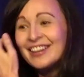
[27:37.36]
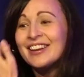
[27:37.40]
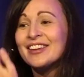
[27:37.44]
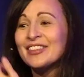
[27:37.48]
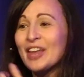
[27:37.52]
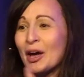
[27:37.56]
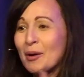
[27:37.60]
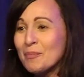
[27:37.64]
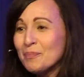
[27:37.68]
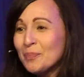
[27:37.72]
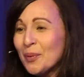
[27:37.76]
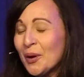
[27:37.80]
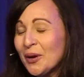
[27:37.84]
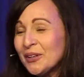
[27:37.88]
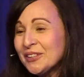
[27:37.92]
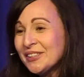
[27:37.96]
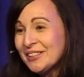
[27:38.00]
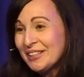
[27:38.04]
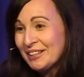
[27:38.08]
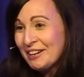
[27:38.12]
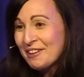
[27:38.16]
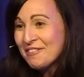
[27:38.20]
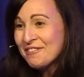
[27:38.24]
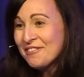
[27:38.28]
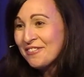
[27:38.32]
that
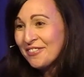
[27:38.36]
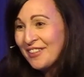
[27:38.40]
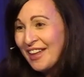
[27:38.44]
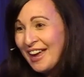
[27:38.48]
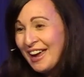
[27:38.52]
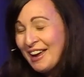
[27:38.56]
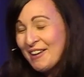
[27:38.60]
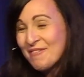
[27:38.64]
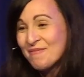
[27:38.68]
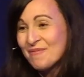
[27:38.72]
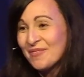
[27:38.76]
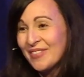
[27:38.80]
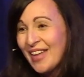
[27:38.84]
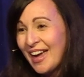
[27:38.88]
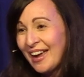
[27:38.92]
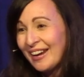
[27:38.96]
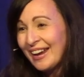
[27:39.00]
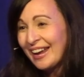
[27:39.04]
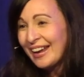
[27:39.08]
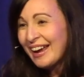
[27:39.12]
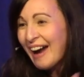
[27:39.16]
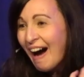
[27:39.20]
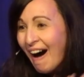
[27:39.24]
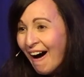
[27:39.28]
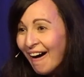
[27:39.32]
bursting of flame, that
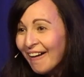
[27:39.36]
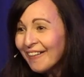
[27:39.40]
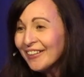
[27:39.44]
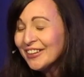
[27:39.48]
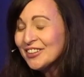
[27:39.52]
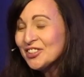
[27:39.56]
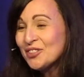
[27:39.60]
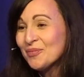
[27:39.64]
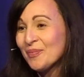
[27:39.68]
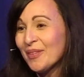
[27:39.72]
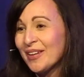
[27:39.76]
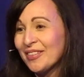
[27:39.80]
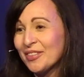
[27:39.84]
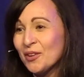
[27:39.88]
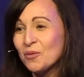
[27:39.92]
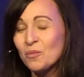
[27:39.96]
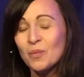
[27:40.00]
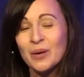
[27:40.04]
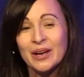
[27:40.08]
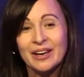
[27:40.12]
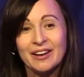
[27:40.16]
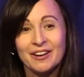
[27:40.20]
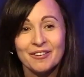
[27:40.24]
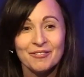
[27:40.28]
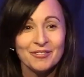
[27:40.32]
encouragement that we
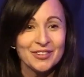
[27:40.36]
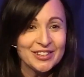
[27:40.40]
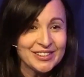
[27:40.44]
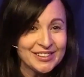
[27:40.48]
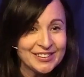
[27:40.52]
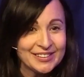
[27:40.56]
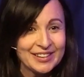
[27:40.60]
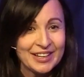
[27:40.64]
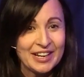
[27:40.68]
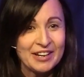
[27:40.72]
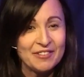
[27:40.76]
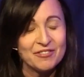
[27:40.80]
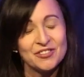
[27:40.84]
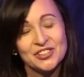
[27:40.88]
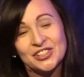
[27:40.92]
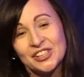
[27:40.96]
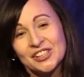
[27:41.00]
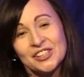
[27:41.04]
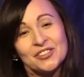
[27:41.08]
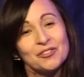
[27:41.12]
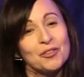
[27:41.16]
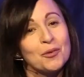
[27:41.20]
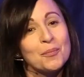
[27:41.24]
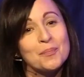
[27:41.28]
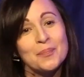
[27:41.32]
can receive
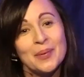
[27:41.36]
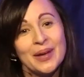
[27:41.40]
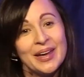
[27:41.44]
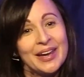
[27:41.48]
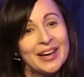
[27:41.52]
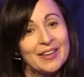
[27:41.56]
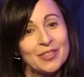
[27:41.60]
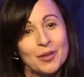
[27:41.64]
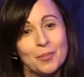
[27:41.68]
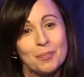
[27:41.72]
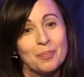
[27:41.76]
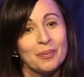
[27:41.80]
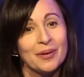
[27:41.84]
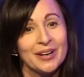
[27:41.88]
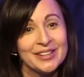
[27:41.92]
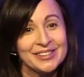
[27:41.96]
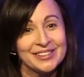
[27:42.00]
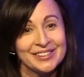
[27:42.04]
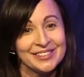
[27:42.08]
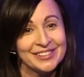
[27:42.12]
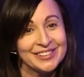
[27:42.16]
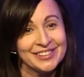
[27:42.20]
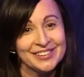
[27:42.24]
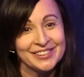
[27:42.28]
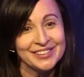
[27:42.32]
just from being in the
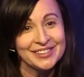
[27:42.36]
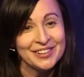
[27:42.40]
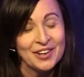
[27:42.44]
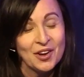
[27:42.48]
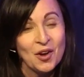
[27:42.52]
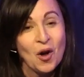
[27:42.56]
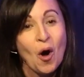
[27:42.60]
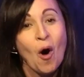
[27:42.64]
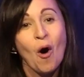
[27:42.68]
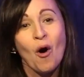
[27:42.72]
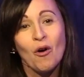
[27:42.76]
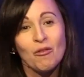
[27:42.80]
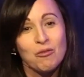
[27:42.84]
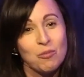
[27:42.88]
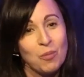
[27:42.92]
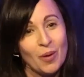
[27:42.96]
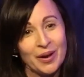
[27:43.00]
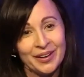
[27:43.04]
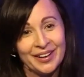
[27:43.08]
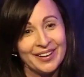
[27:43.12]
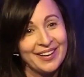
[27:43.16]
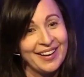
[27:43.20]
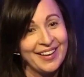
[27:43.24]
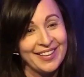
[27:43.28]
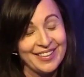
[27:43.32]
presence of one
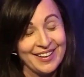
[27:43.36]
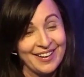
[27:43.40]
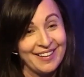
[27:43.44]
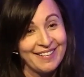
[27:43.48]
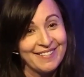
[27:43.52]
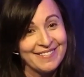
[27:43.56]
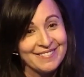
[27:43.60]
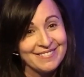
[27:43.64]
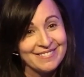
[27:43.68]
another.